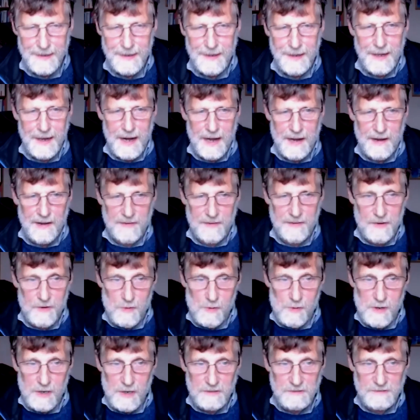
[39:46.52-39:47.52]
And as
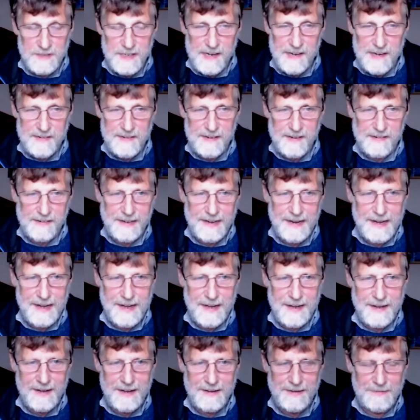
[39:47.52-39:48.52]
Noah raised his
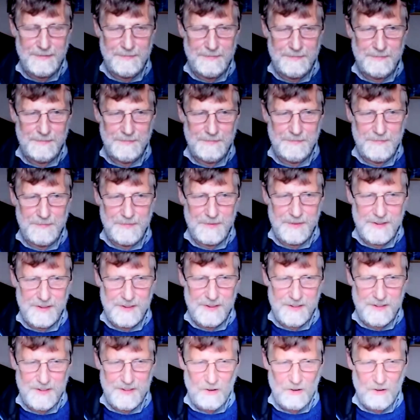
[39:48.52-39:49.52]
hand,
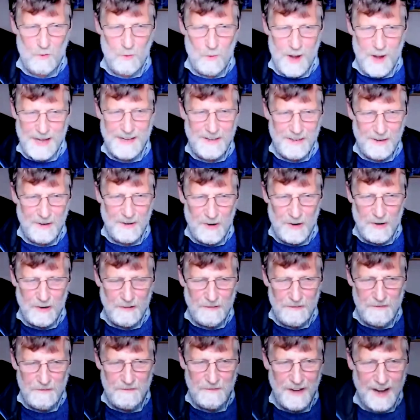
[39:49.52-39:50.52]
the white hot
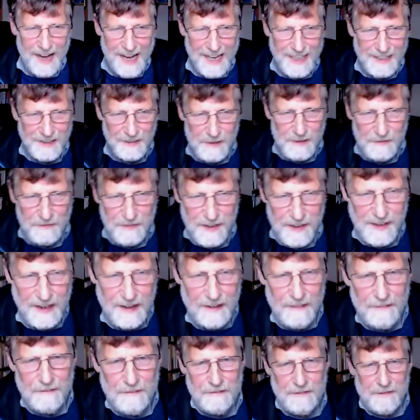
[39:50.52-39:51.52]
fire of
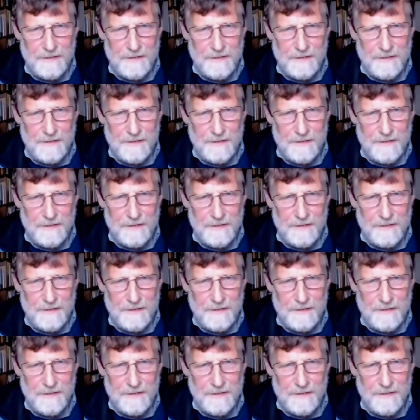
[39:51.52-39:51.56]
love